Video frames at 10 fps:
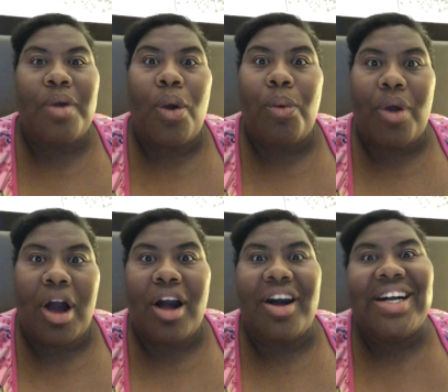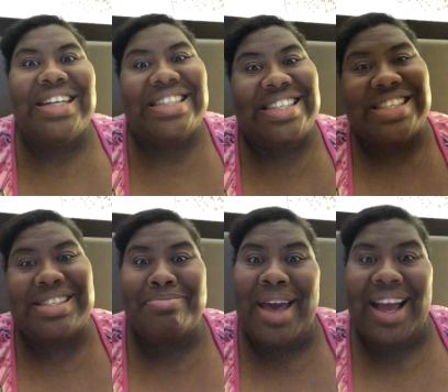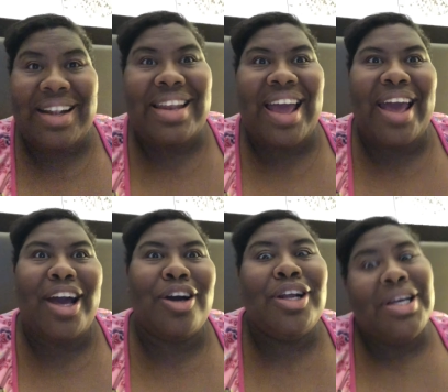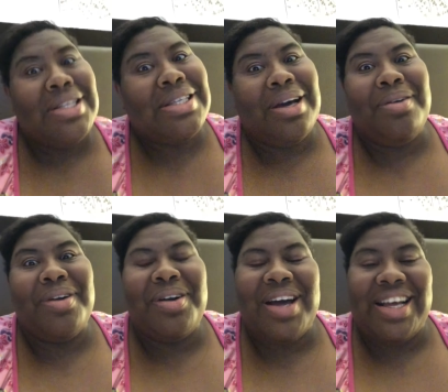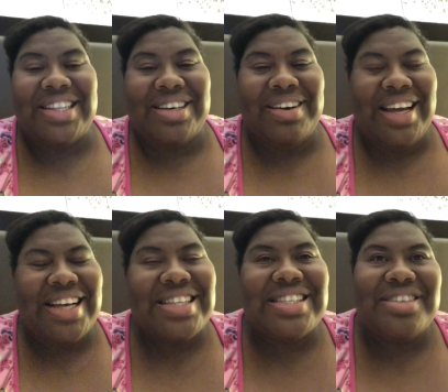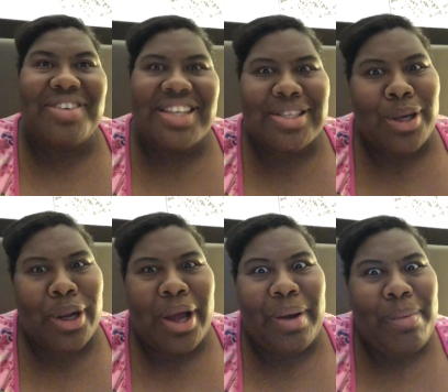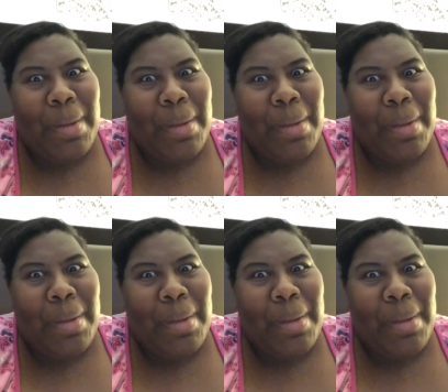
Raw to SmackDown. So we're gonna have to wait and see where this is gonna go.